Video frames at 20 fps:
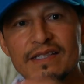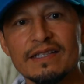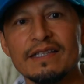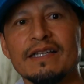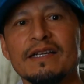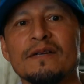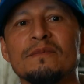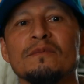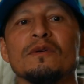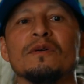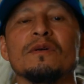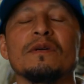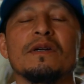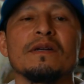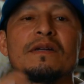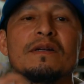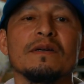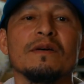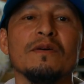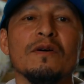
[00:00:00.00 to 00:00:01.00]
They're
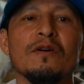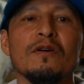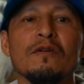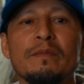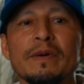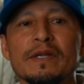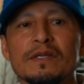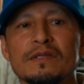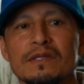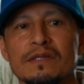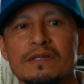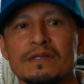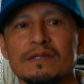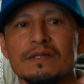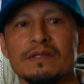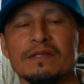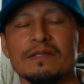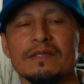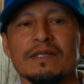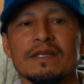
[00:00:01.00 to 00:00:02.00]
more open
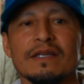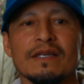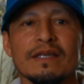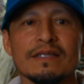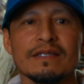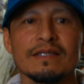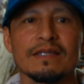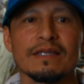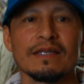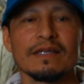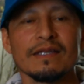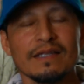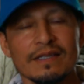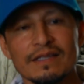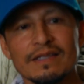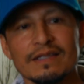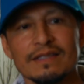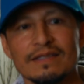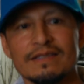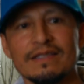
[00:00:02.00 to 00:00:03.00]
to
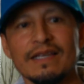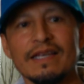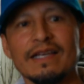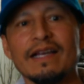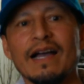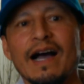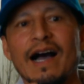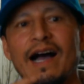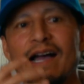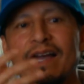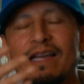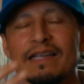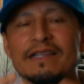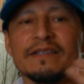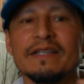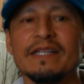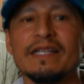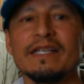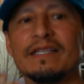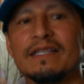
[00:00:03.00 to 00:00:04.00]
saying hi,
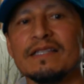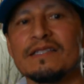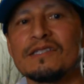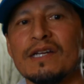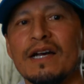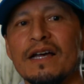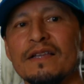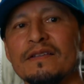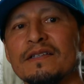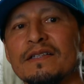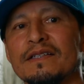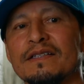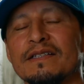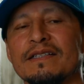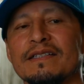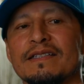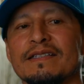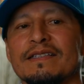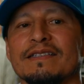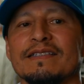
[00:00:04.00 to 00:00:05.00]
greeting each other,
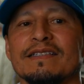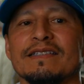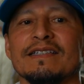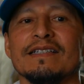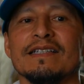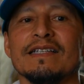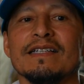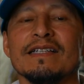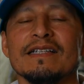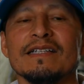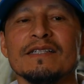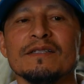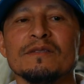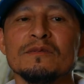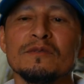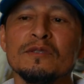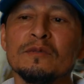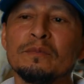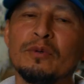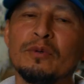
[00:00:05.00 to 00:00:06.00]
and you